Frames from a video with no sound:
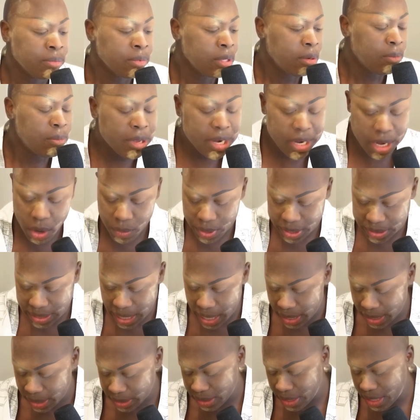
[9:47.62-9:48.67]
But no, it's not.
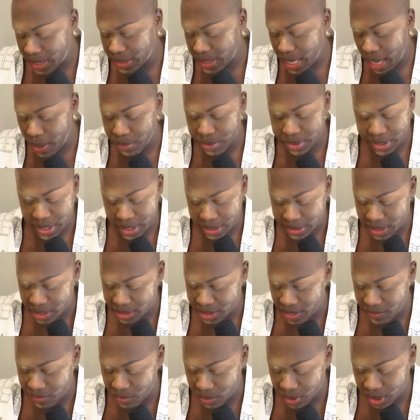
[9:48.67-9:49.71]
I would say it's
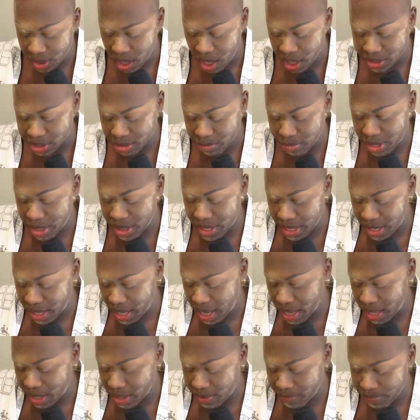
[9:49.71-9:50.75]
never really lost to me that,
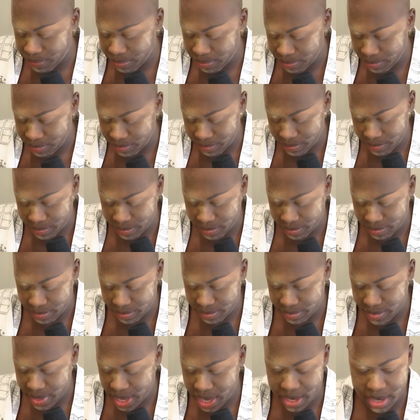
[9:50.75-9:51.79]
like,
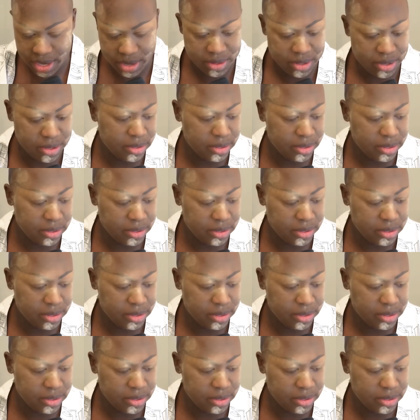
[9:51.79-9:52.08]
I don't know,